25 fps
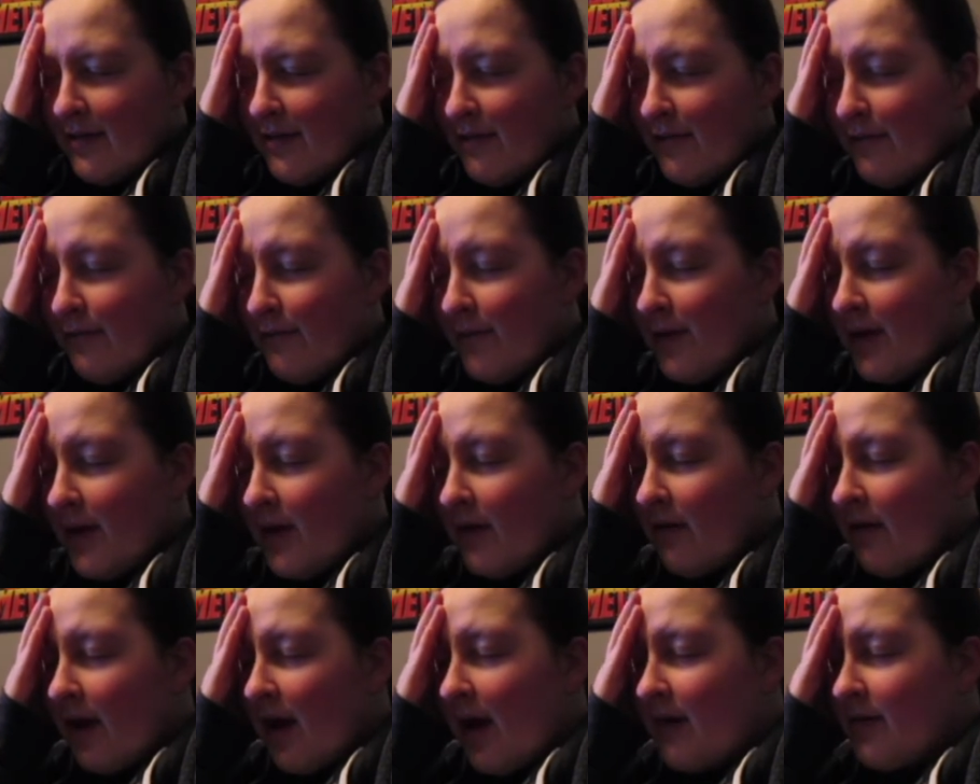
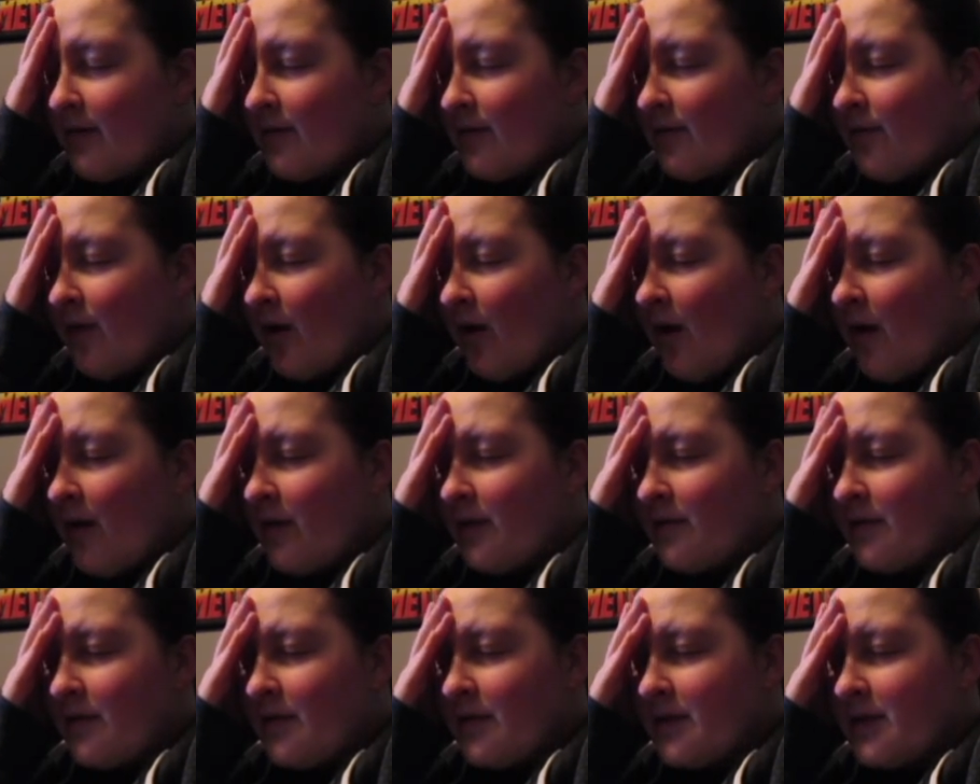figure out if
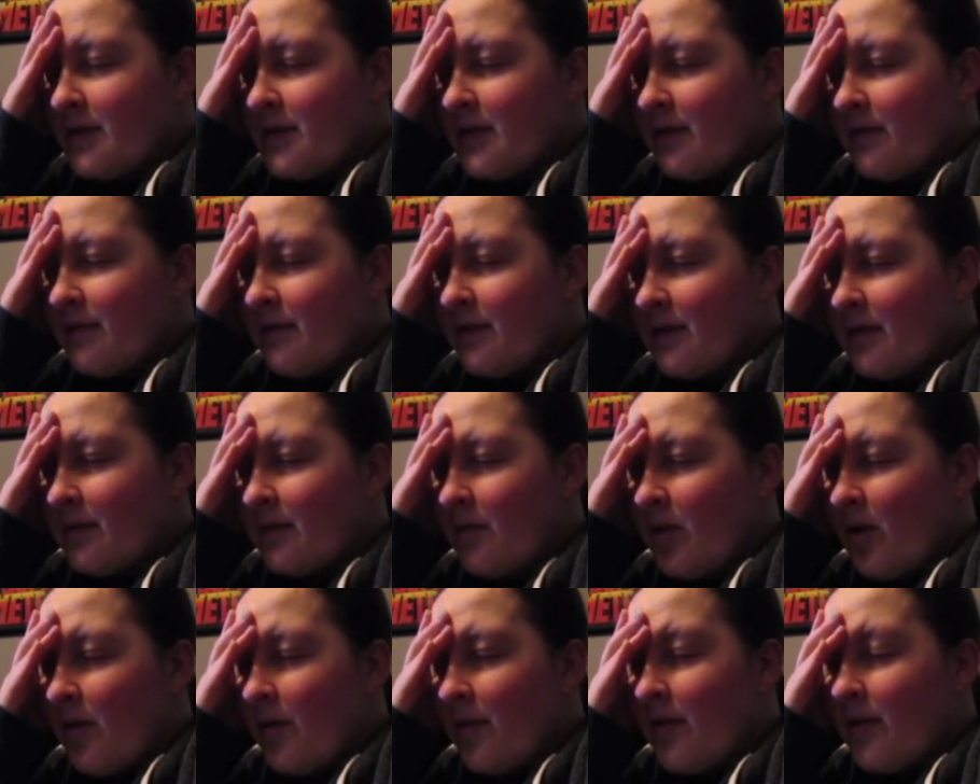all of this stuff that
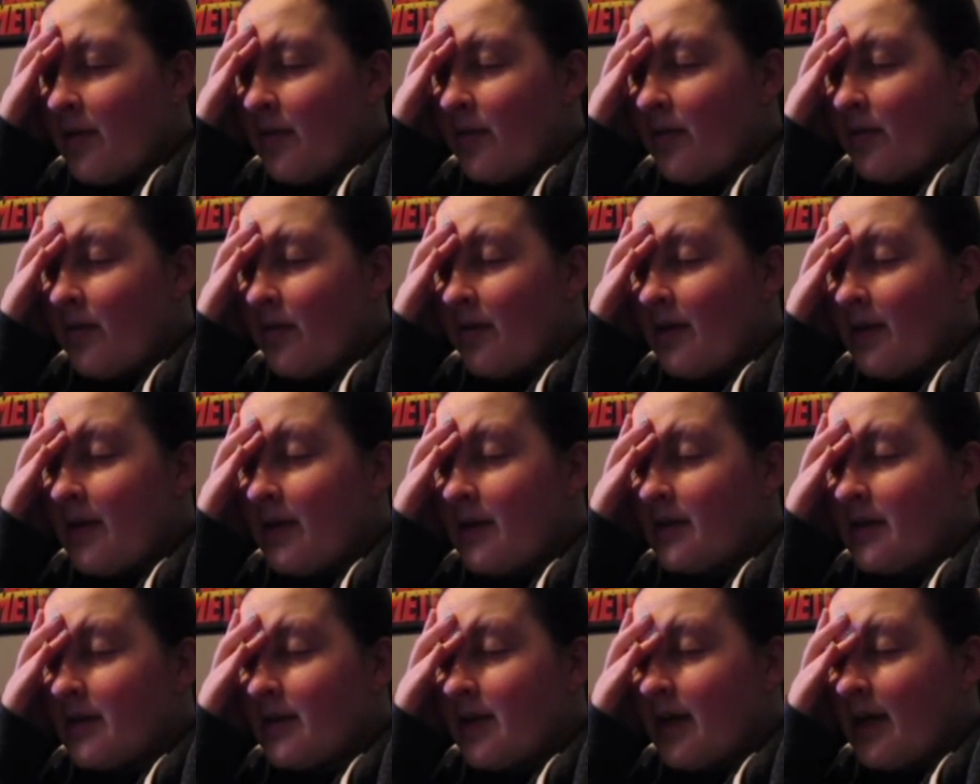I'm going through
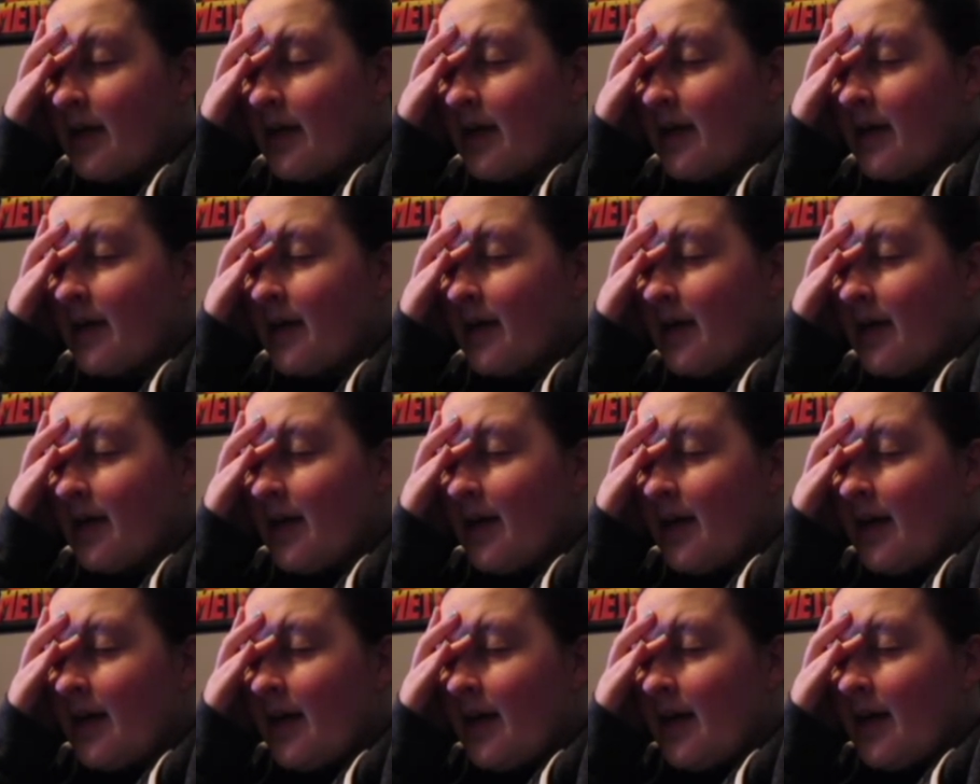is, like,
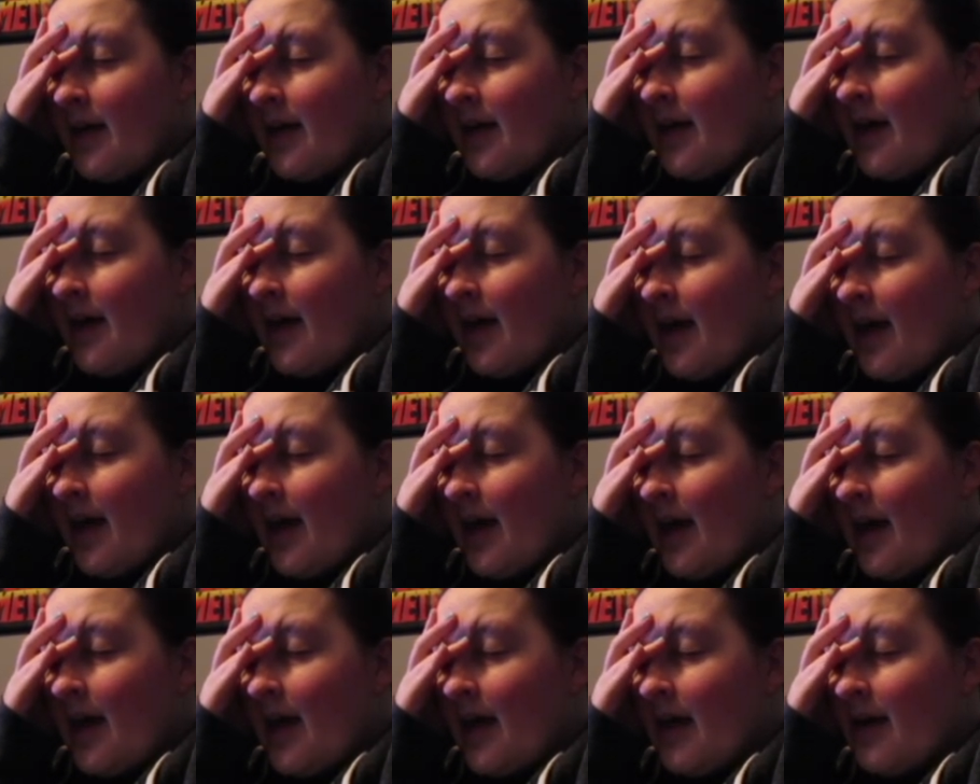
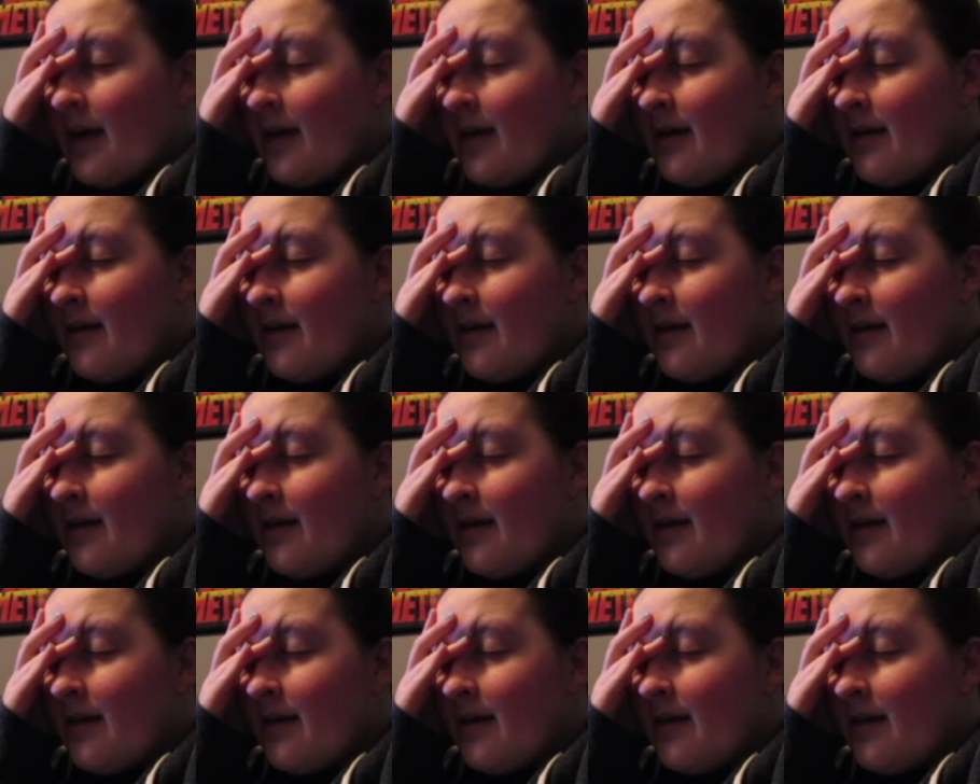a